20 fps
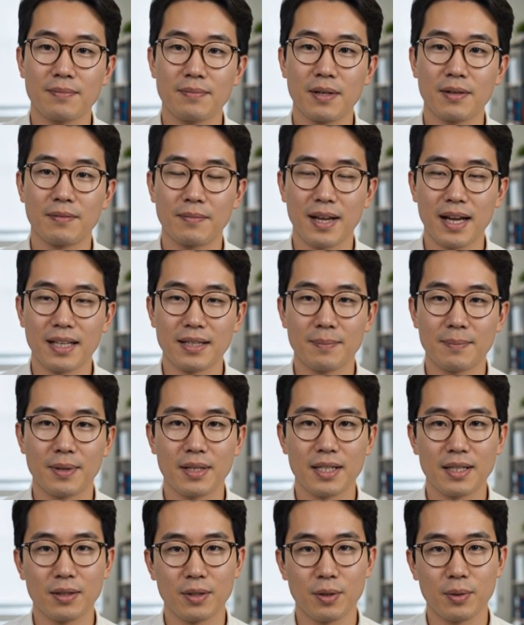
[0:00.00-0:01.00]
a
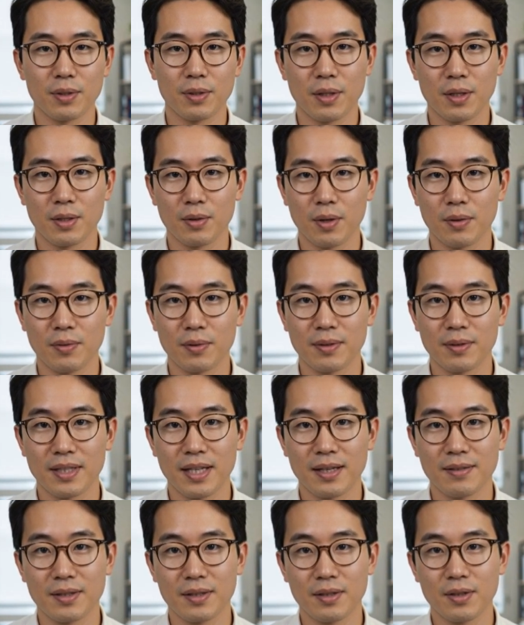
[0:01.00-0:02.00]
fast-spinning
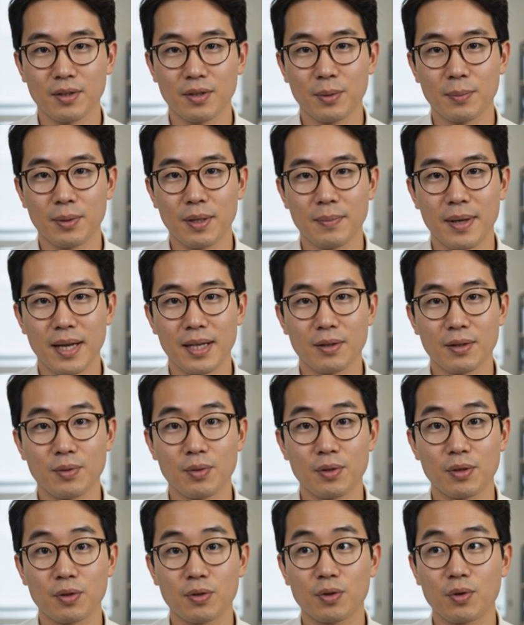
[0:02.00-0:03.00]
212.7 Jupiter mass
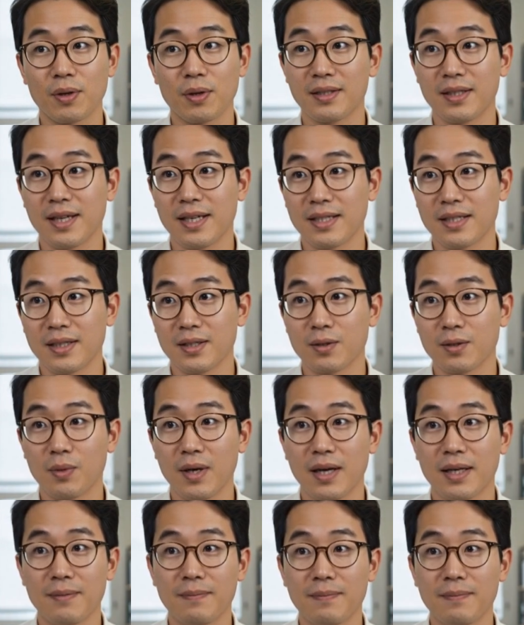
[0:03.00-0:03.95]
world 20 light-years away.